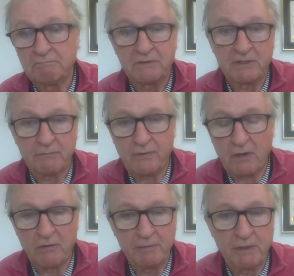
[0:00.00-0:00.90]
the
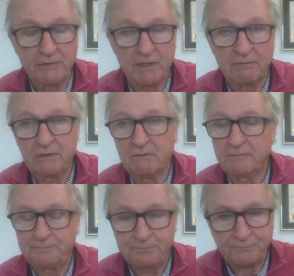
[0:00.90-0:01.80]
following month after
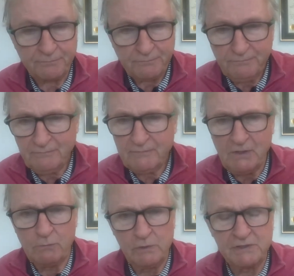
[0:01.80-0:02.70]

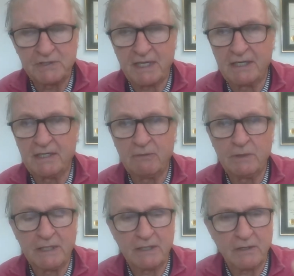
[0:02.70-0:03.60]
we send it in, we
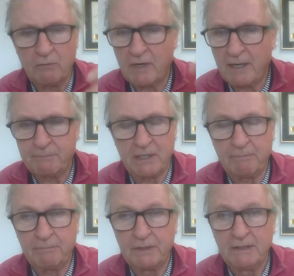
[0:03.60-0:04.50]
get it all wrapped
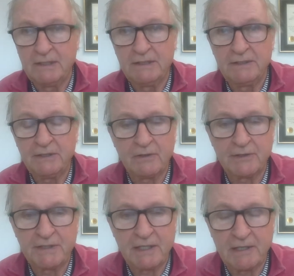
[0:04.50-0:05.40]
up,
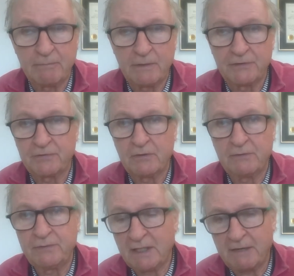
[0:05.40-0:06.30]
at the end of the month. So
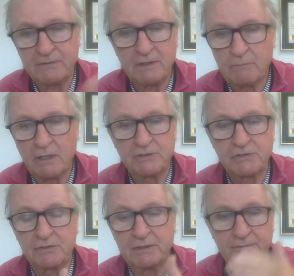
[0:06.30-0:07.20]
if you left on March
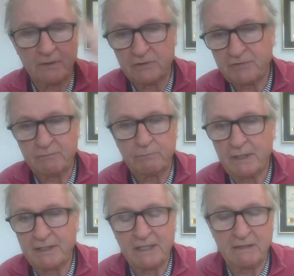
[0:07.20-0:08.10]
31st,
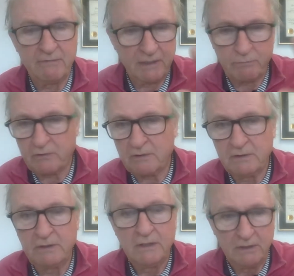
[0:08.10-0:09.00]
by the end of April,
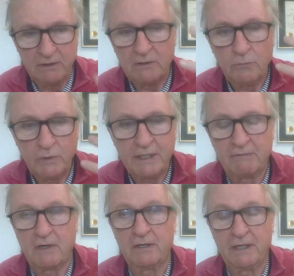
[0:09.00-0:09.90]
we have
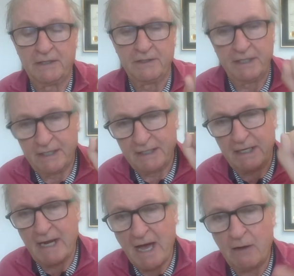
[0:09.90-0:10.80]
our end done.
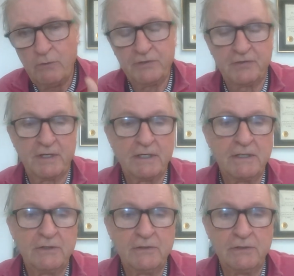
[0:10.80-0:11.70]
Now we send it
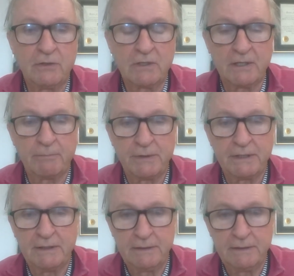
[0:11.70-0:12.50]
into your company.